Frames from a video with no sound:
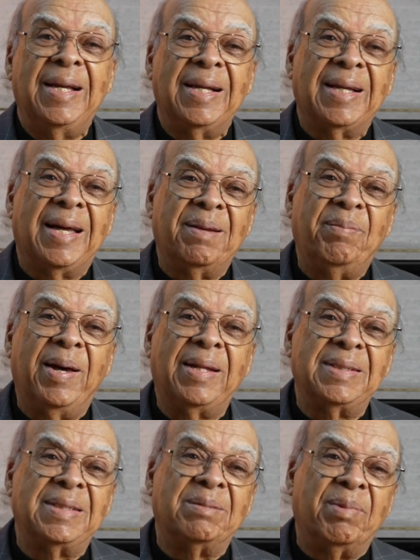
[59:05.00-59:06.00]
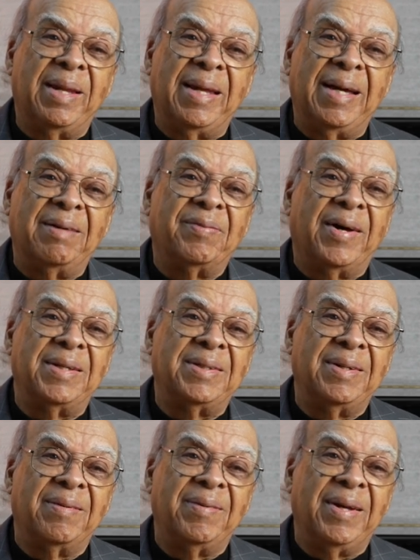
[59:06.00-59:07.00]
kind of balances my life out,
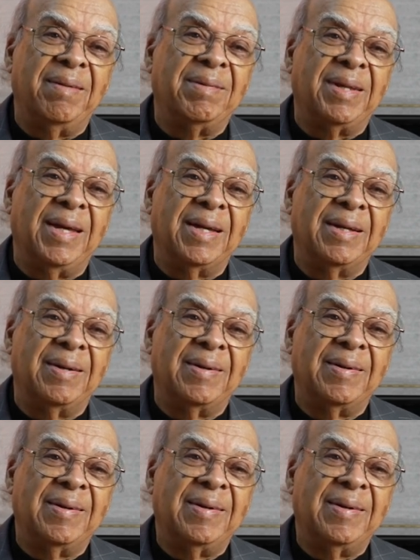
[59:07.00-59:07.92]
you know, with everything, you know.